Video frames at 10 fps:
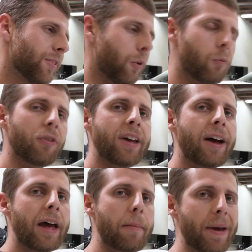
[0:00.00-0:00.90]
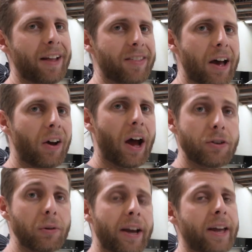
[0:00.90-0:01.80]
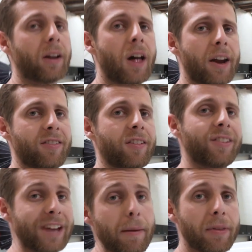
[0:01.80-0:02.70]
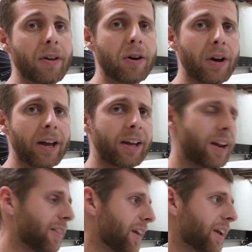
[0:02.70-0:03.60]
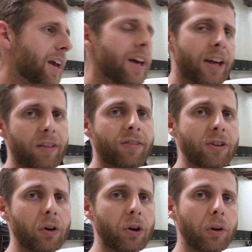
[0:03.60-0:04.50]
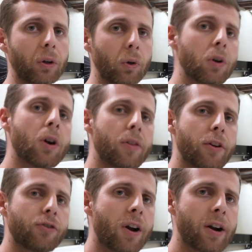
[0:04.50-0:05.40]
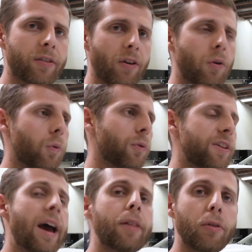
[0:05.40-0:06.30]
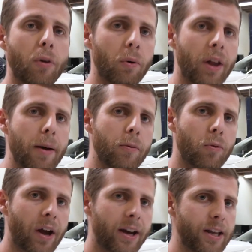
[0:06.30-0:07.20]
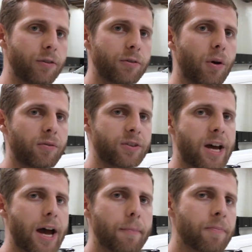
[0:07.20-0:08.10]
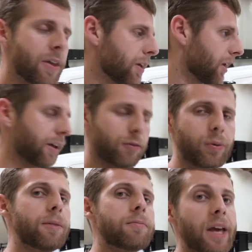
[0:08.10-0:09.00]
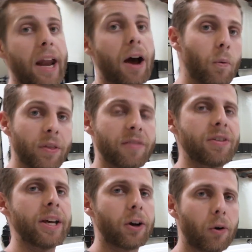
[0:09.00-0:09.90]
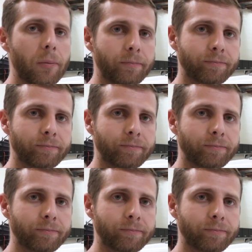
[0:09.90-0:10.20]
So we'll see how that pans out. I do like it a lot as a step though, and I think it's still a good look on the truck. So we'll see how those hold up, and we'll kind of use them over time as we get out with the vehicle.